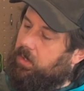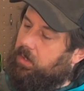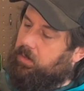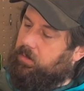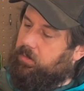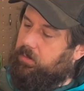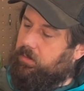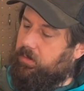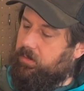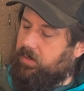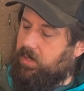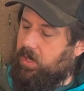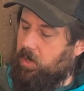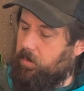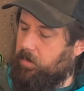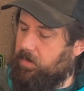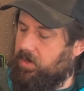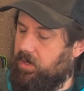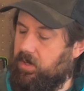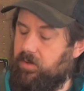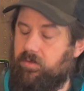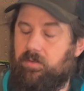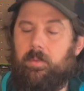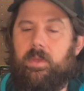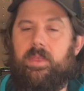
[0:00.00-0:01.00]
little
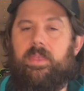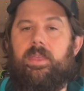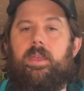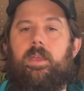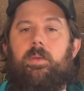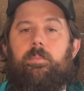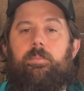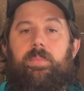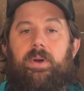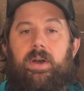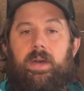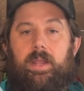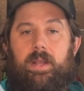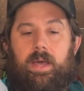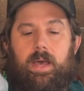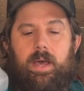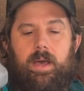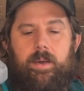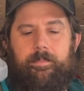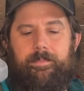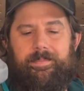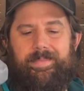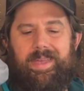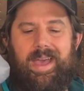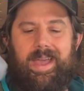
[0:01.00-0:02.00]
carabiner for my thing. But
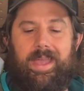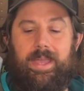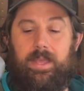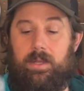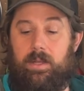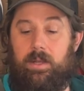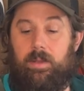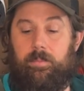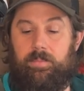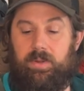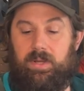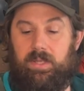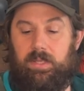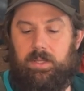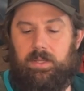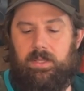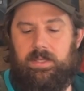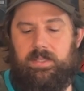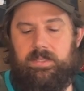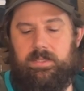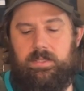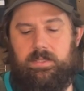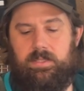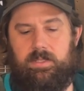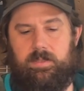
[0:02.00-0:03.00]
I ended up bringing
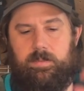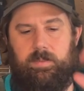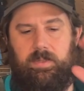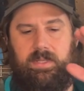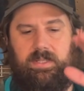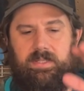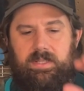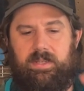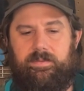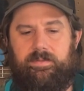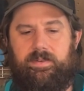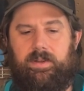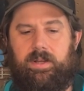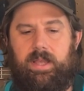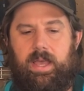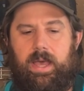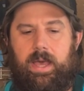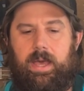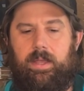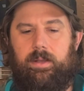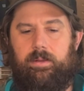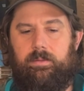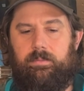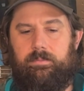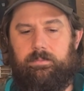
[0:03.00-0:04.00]
this just because I
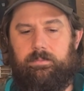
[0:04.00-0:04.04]
forgot